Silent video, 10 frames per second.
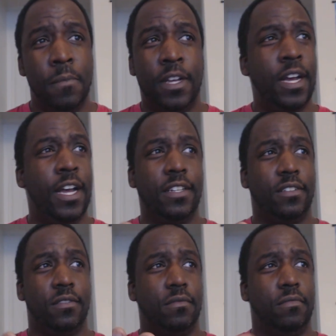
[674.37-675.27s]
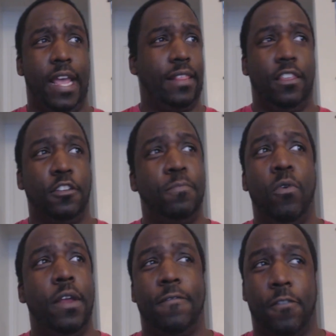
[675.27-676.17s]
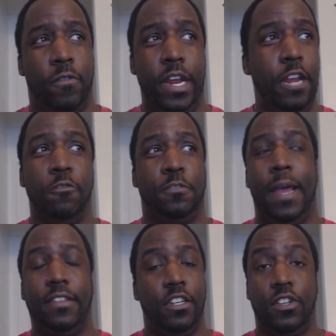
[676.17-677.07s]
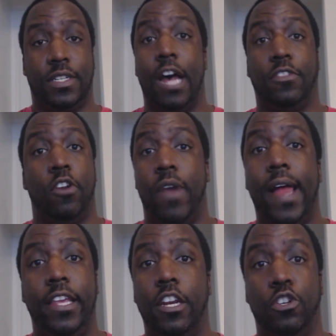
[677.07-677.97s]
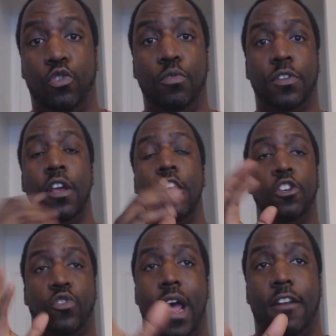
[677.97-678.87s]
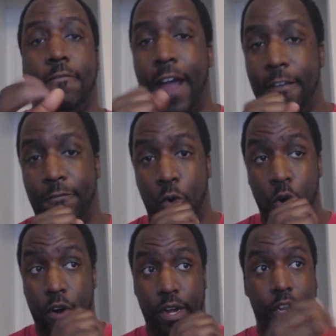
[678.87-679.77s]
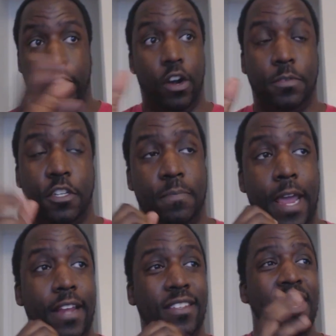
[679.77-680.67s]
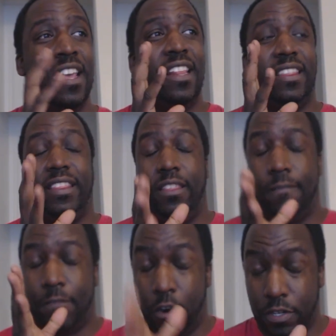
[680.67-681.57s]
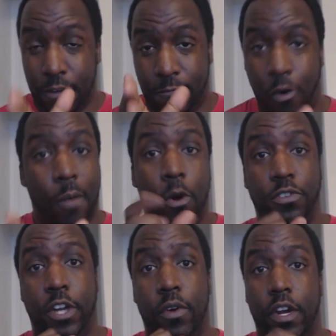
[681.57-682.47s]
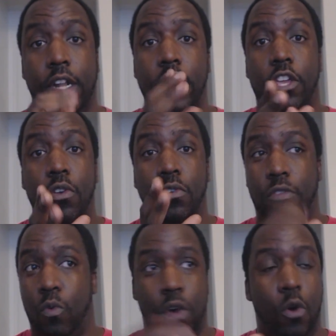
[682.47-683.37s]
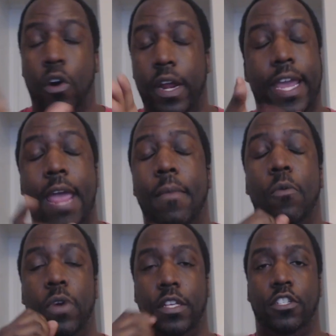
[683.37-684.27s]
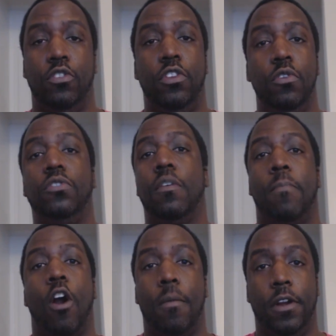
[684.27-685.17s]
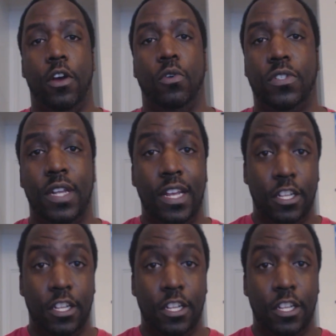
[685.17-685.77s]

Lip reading: because at this point, Farid was basically just out there rallying the troops, trying to fight forward and clear up some space. First and foremost, they were going to use, what Orca came up with, is to use the Barbados